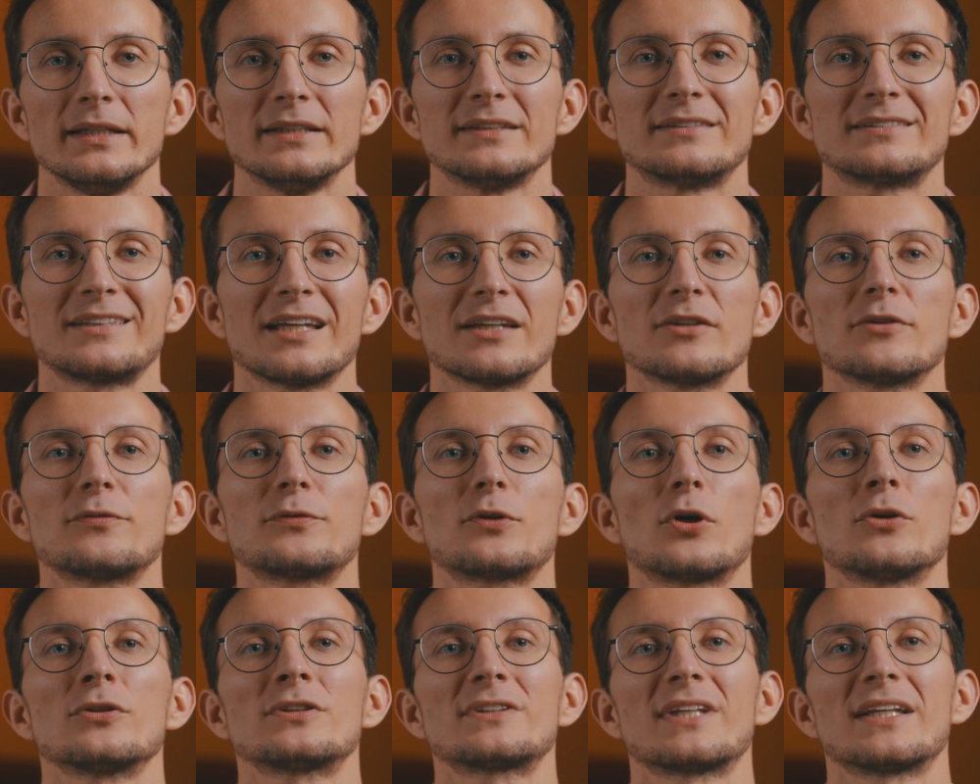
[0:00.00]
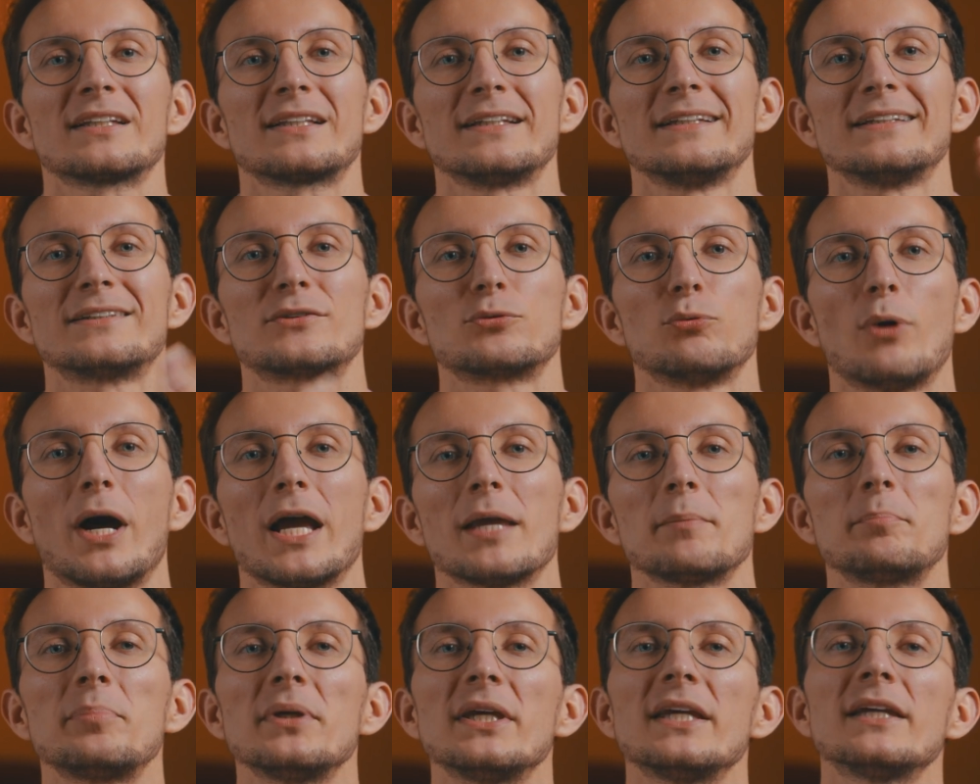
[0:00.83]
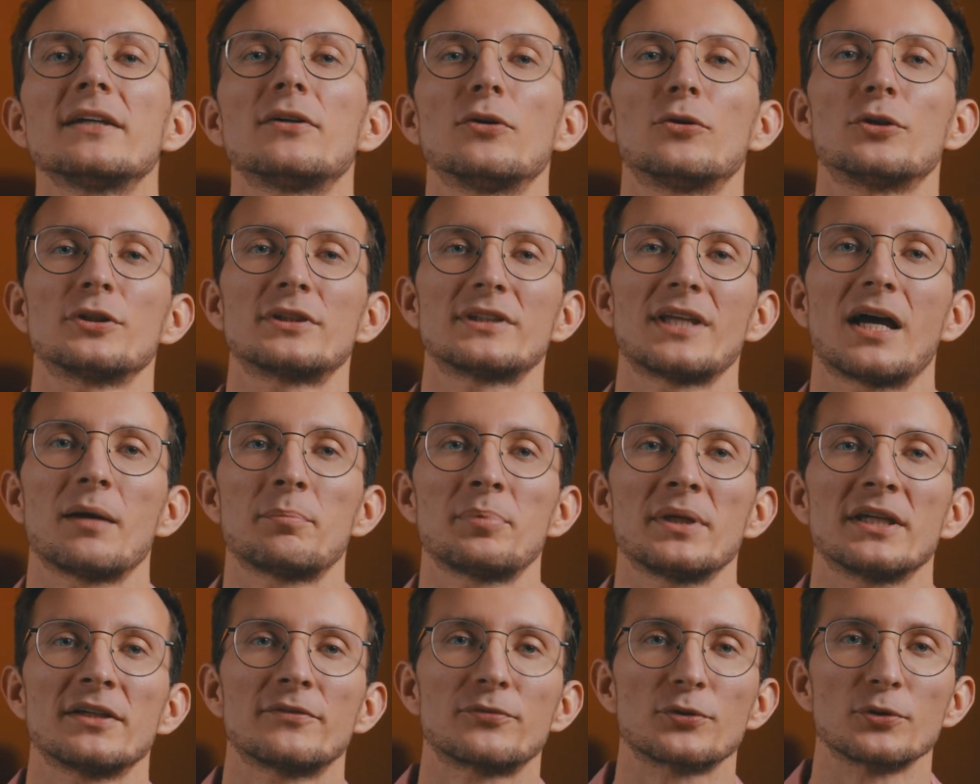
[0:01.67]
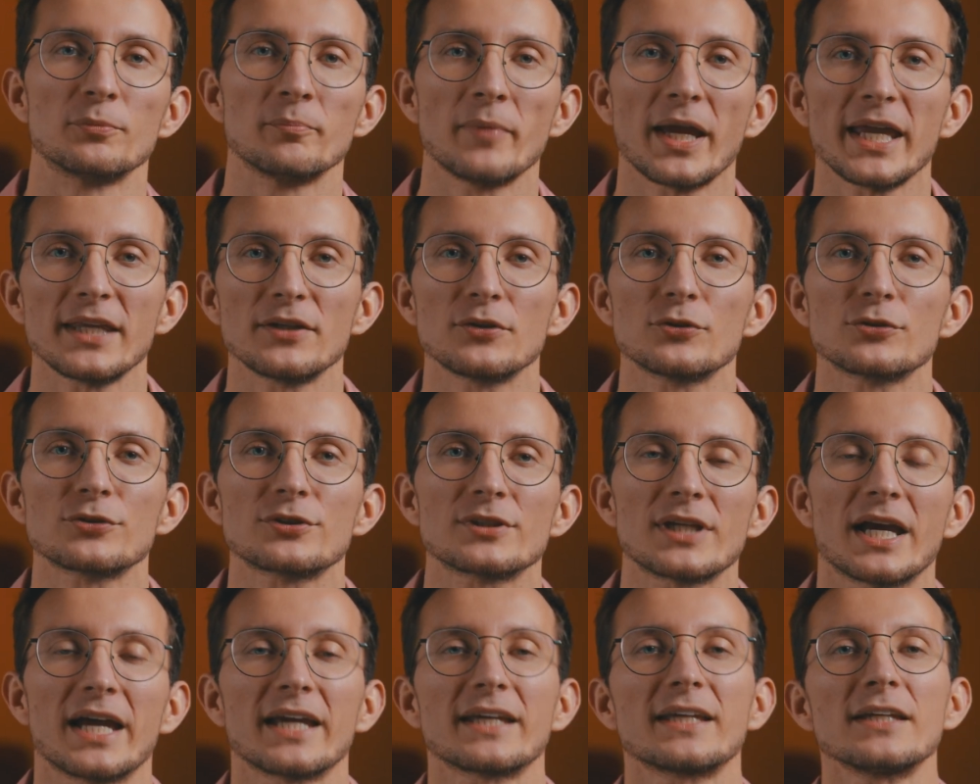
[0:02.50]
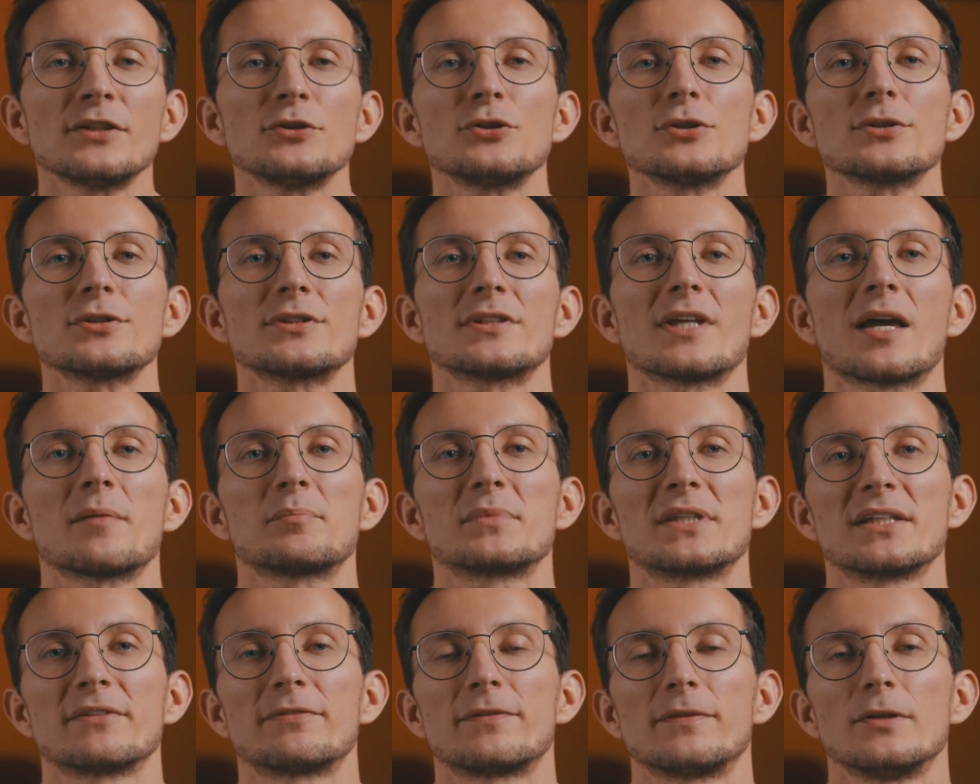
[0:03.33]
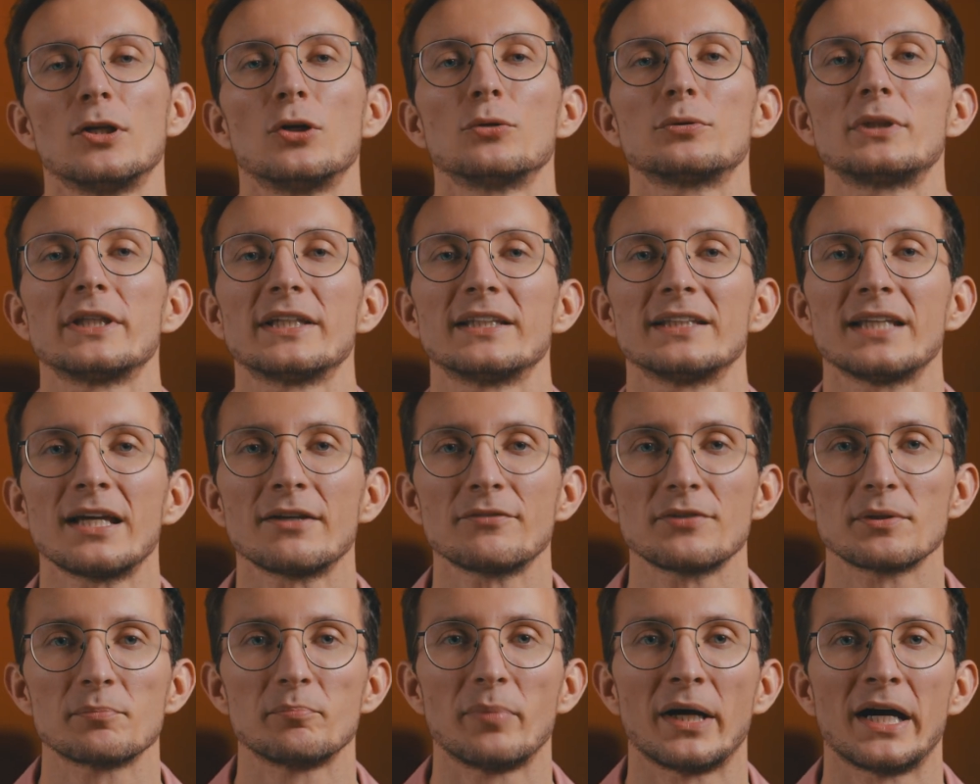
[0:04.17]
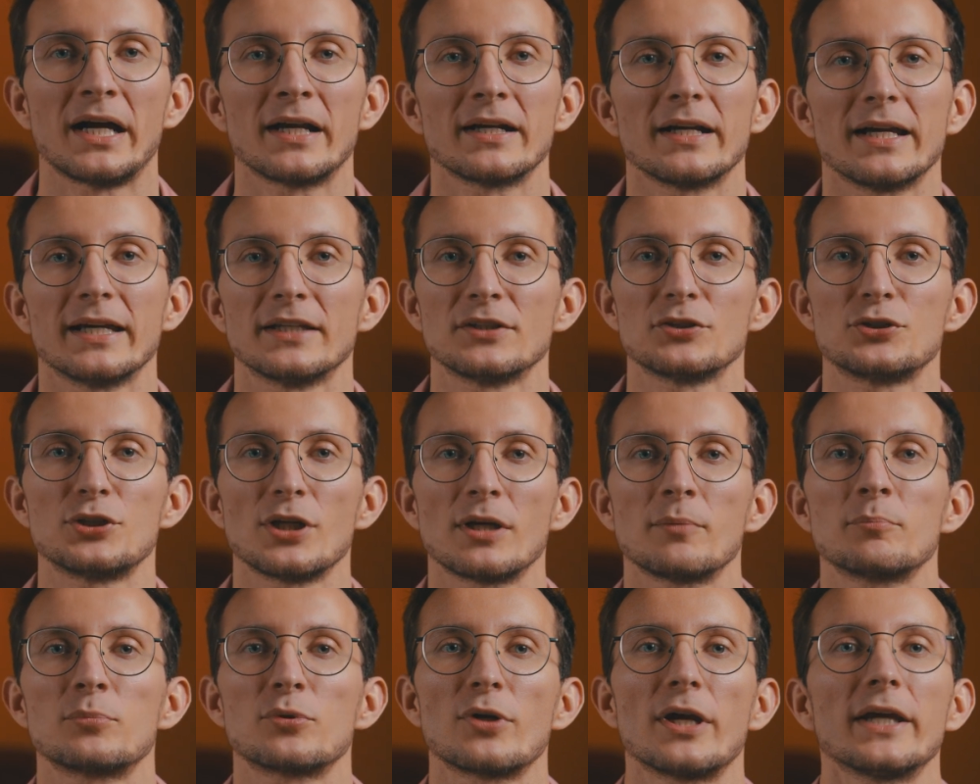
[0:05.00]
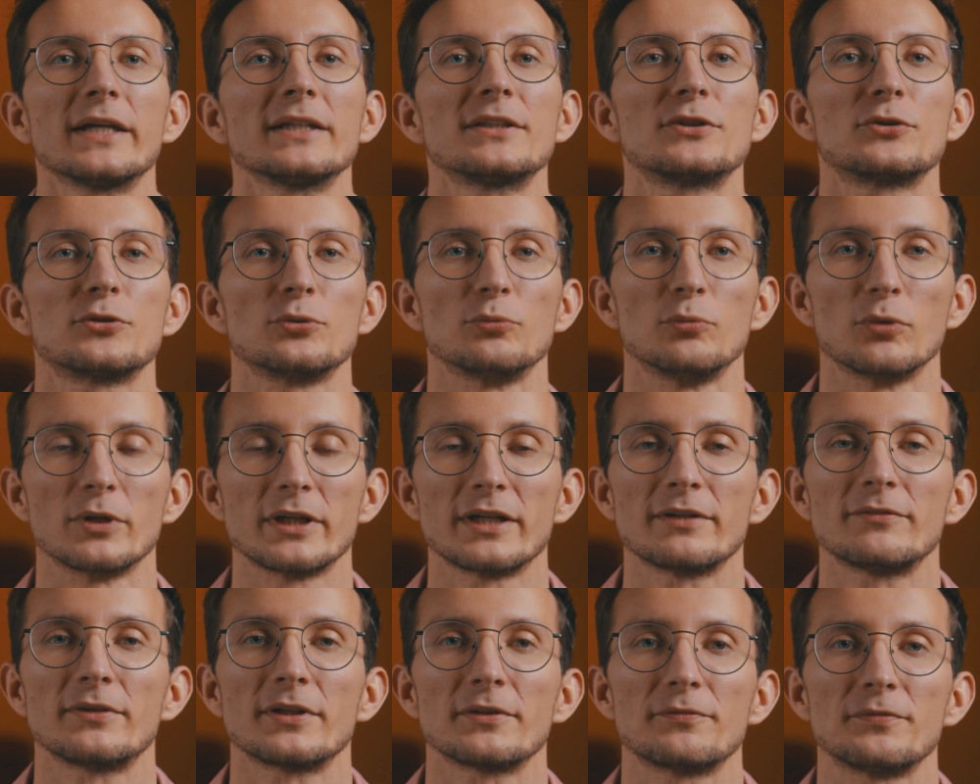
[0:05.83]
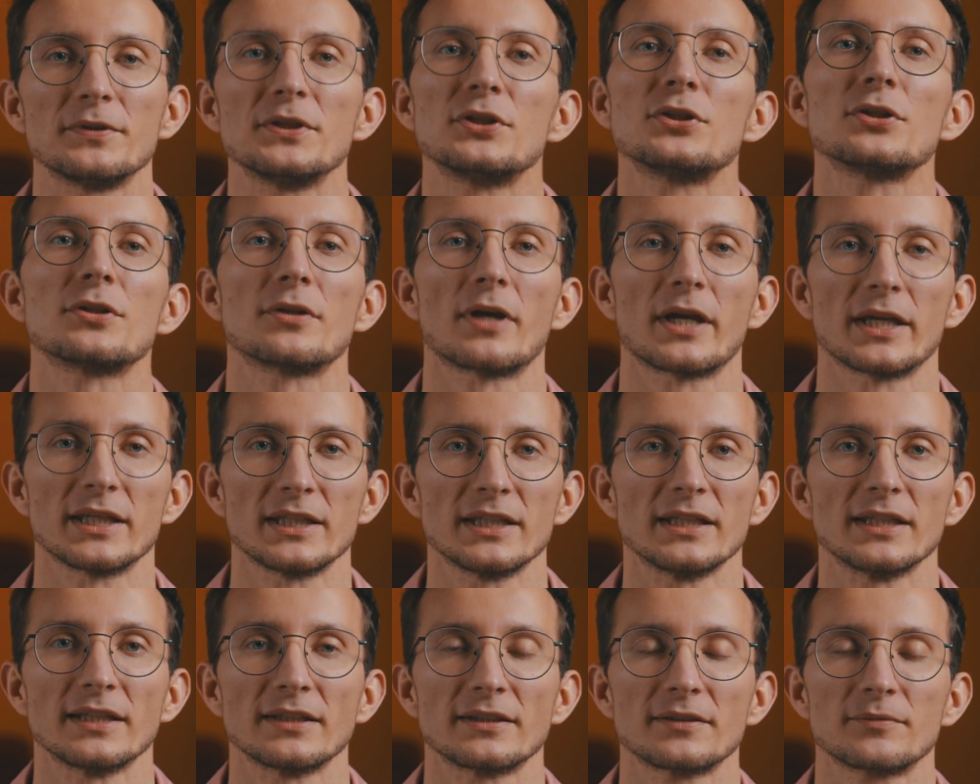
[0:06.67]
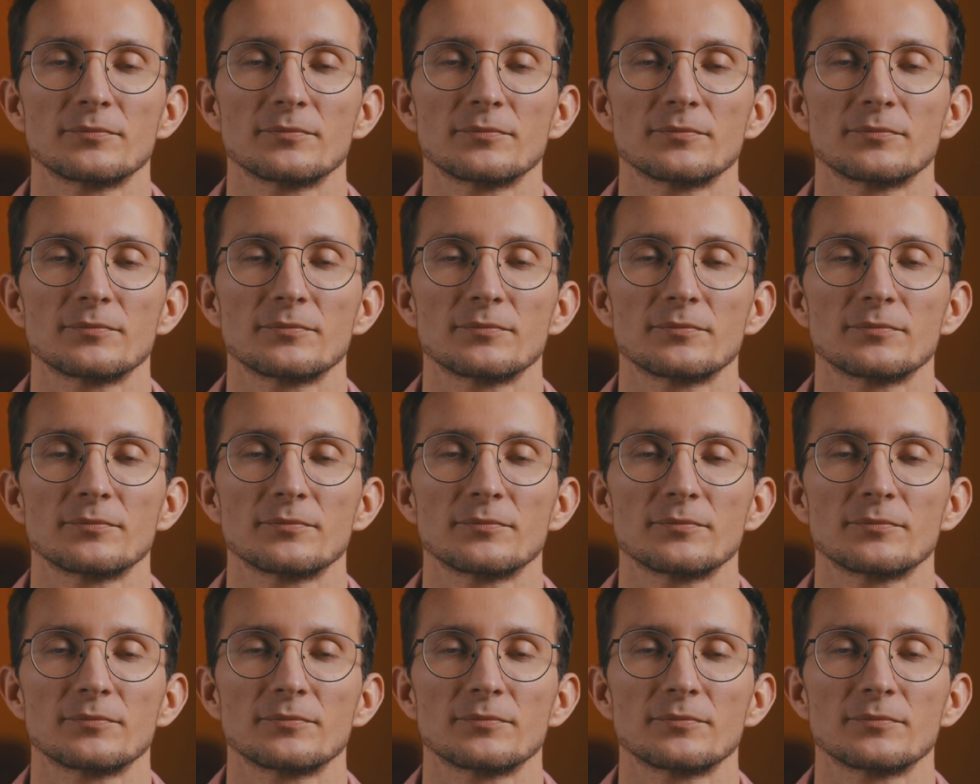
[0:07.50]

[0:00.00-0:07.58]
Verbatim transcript: Instead of constantly swiping or tapping through menus, I can just tap the floating Navi bar and jump right to wherever feature I need.